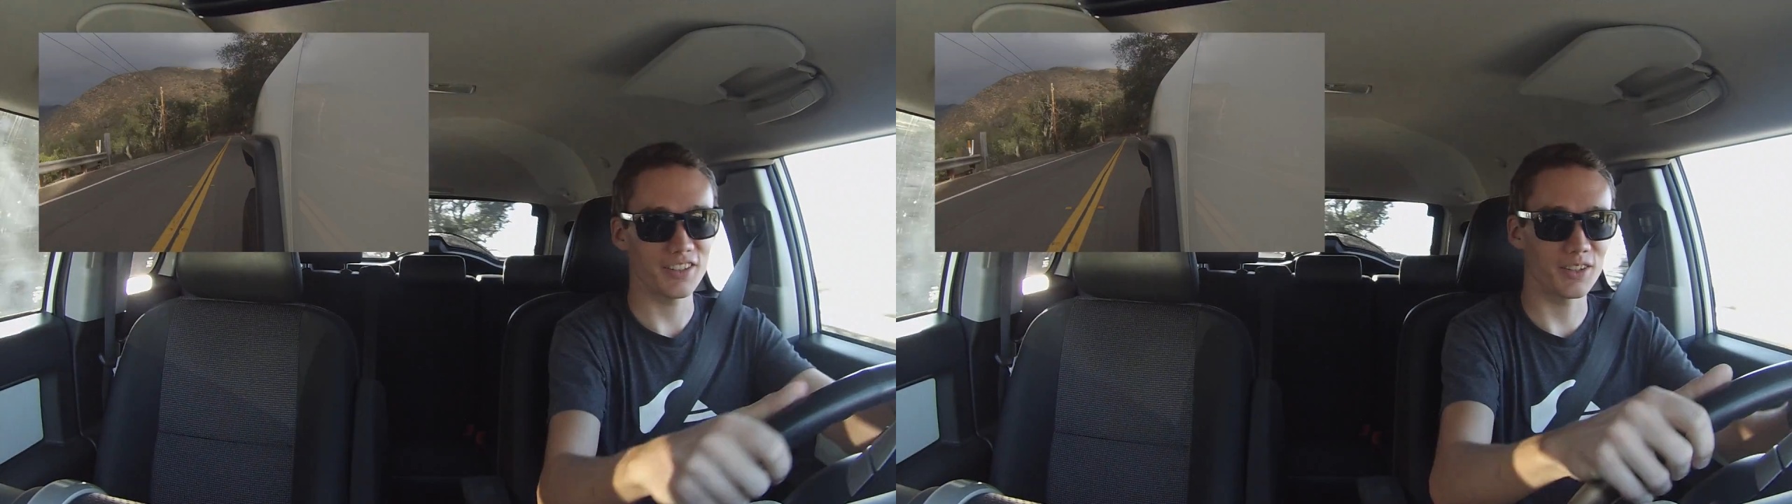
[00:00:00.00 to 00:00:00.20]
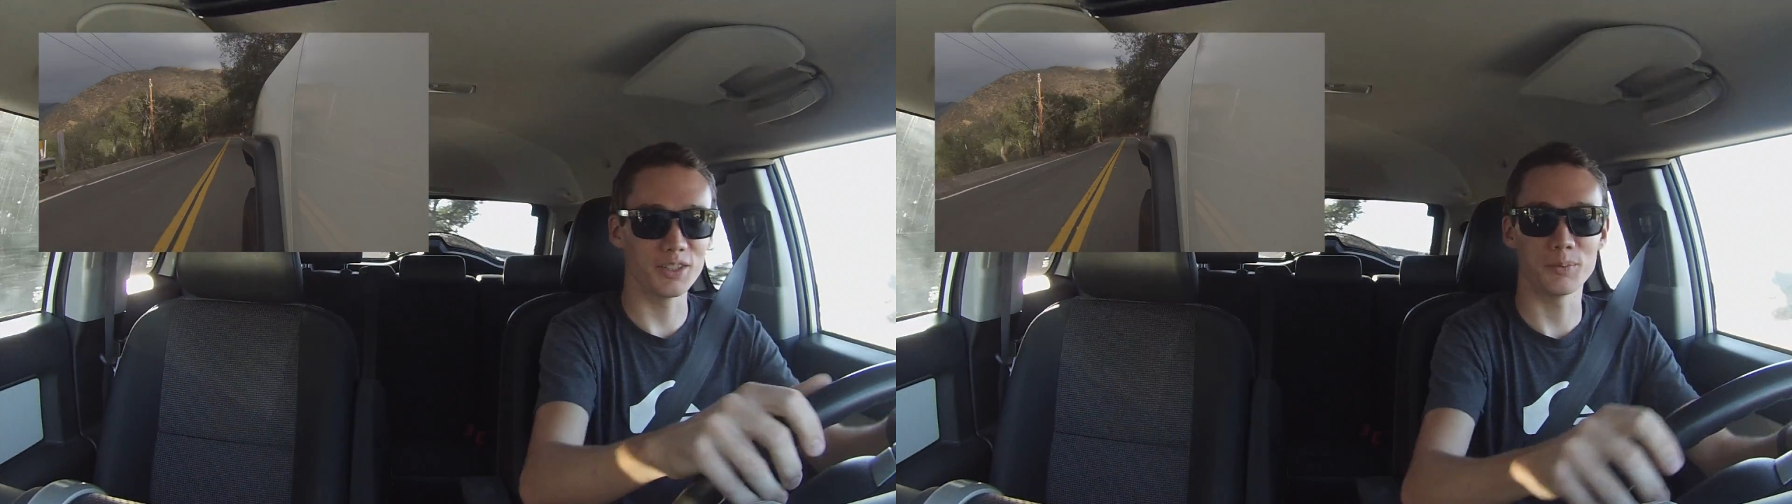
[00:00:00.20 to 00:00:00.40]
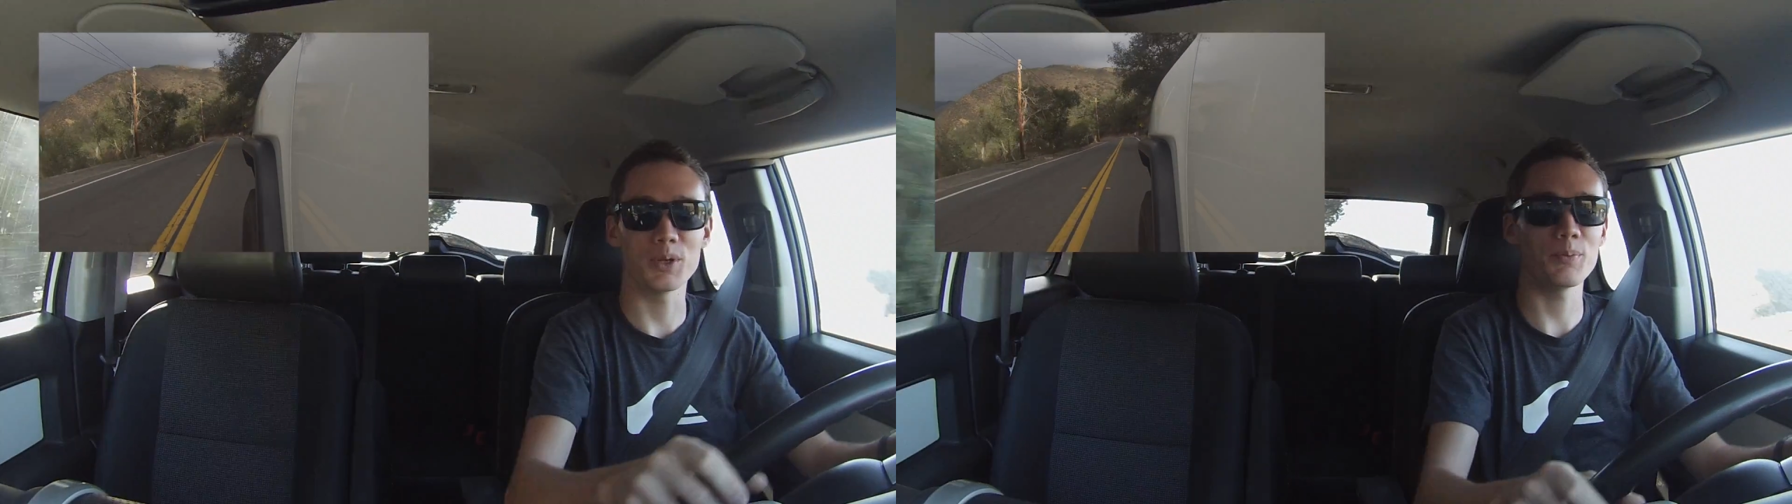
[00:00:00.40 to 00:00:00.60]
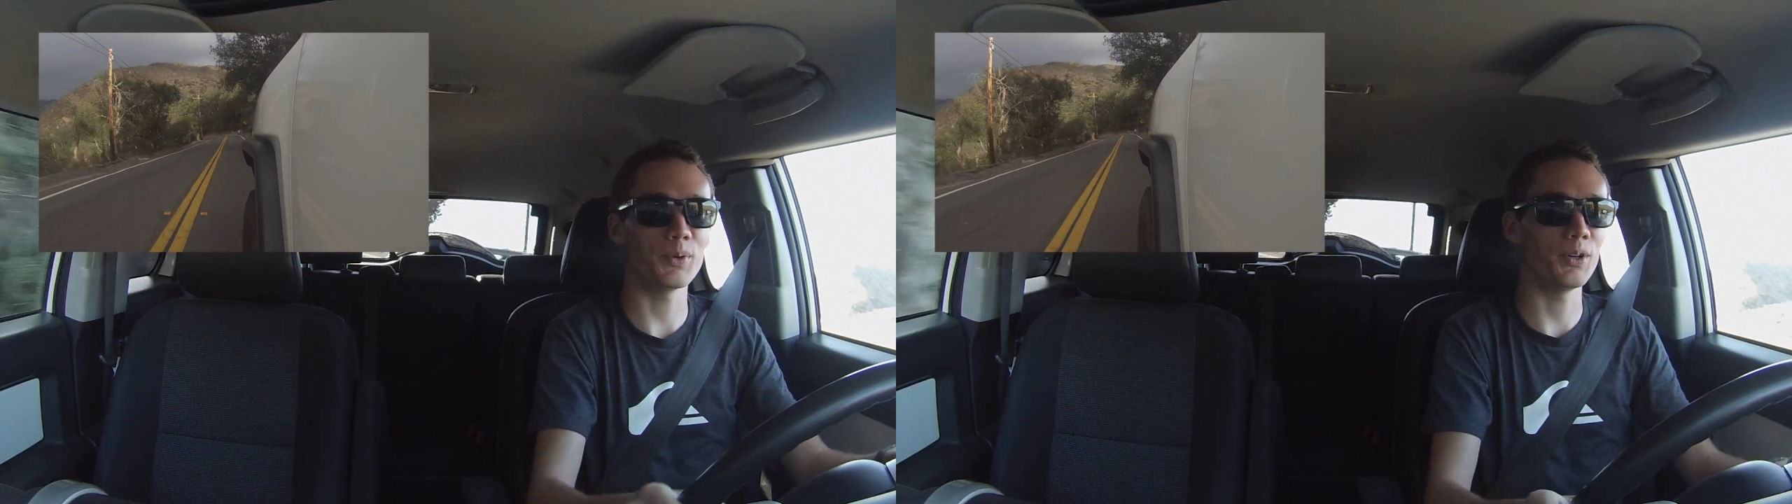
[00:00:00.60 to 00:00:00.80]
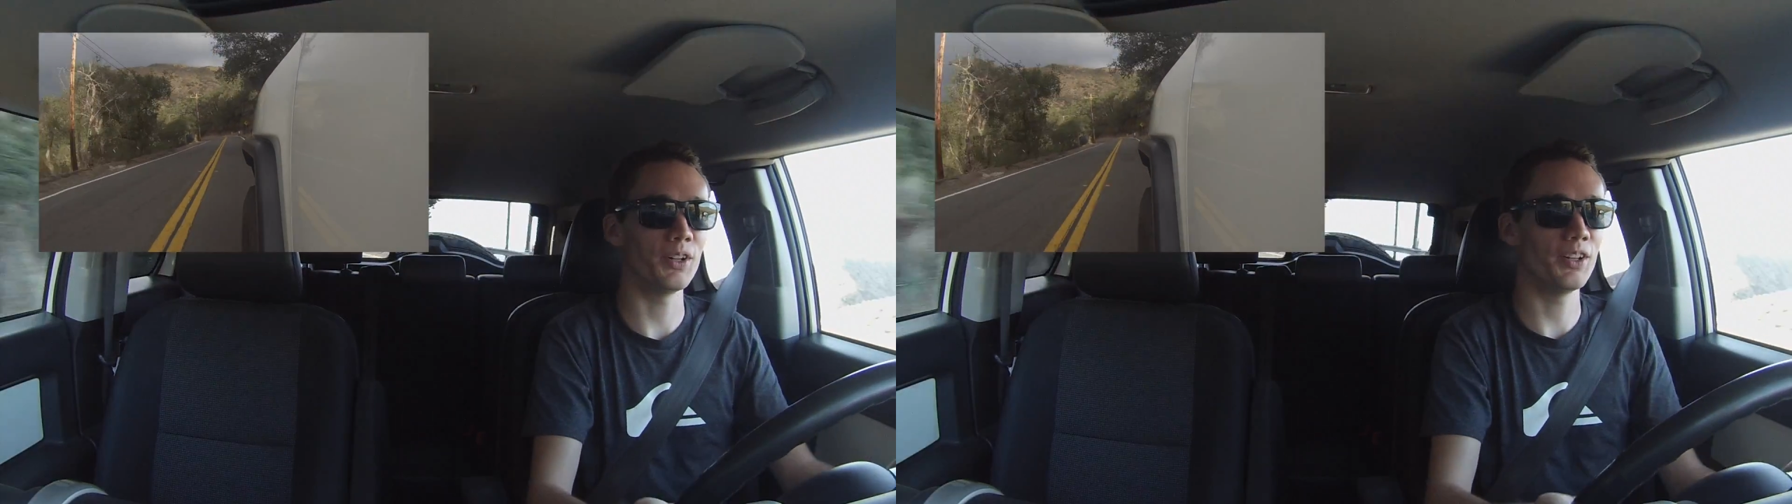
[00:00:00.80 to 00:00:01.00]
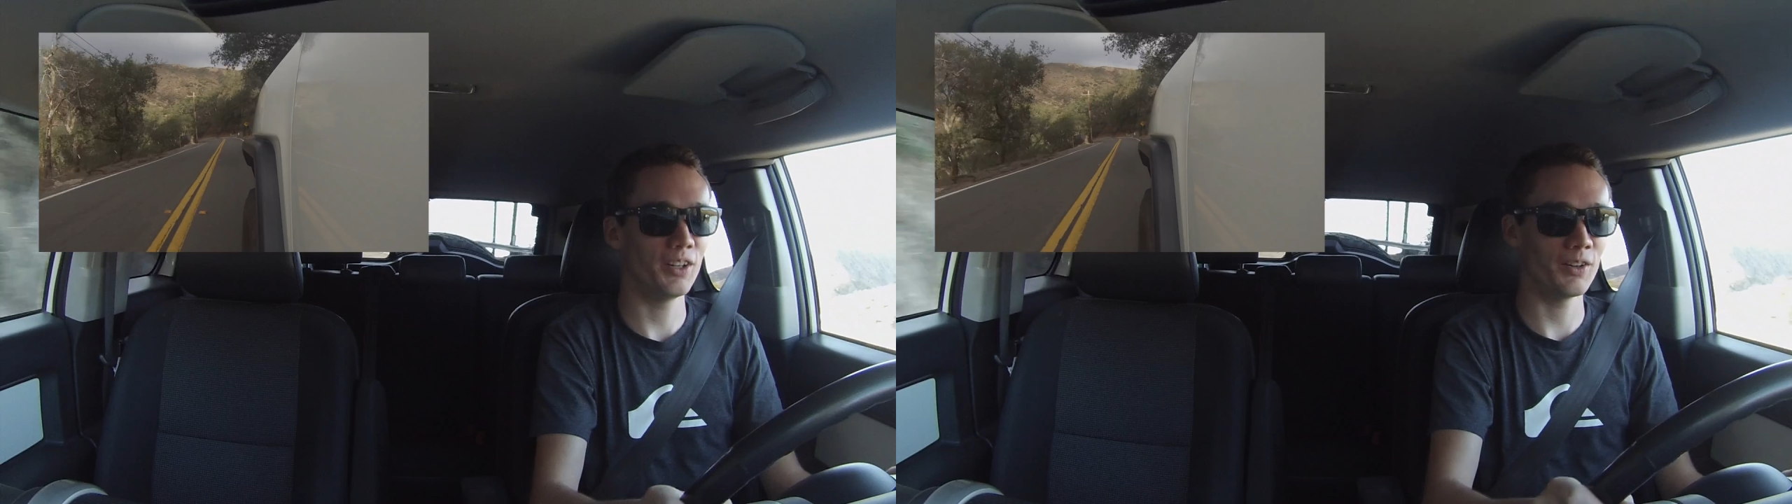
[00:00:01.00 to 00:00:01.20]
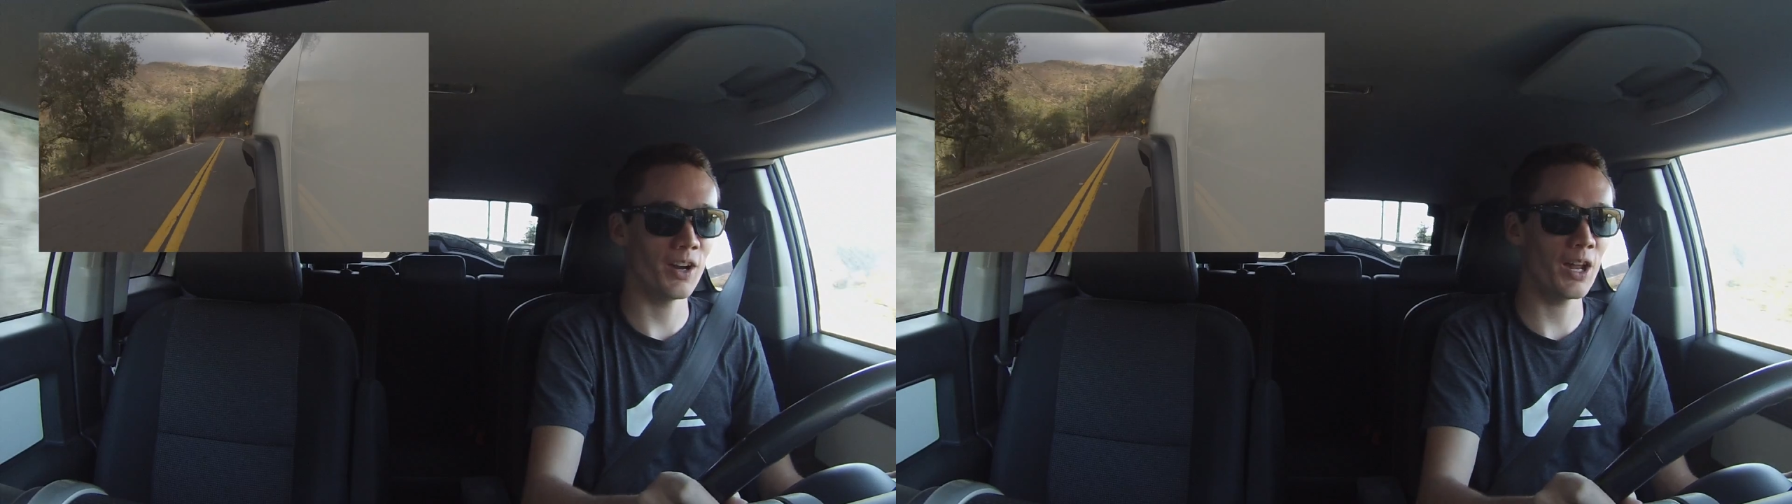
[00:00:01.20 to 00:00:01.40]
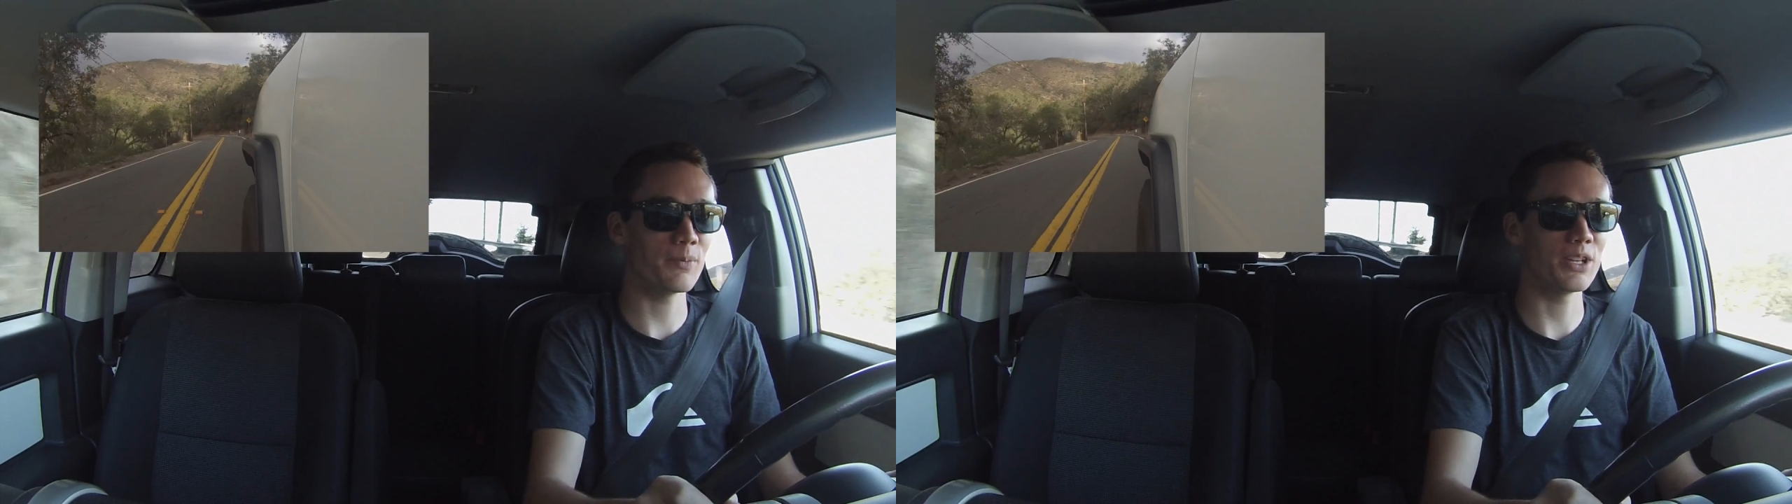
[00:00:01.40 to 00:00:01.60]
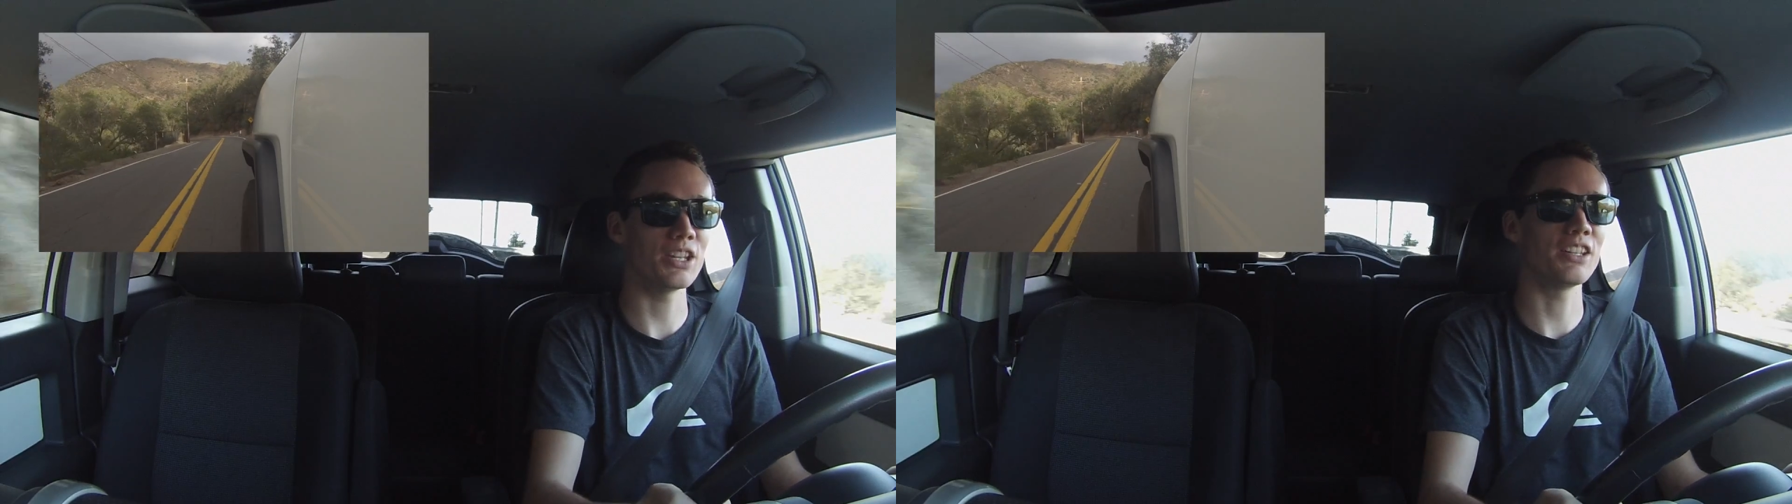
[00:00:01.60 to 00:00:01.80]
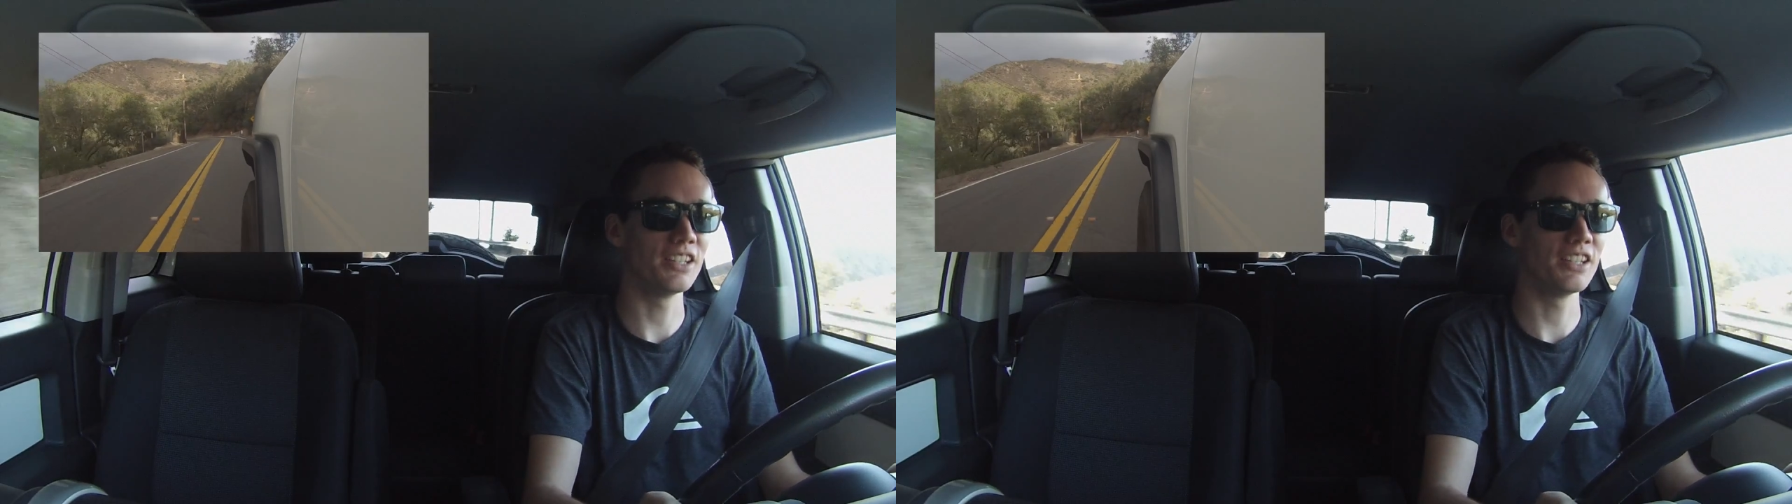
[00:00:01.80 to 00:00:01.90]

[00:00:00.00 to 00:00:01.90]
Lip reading: the people around me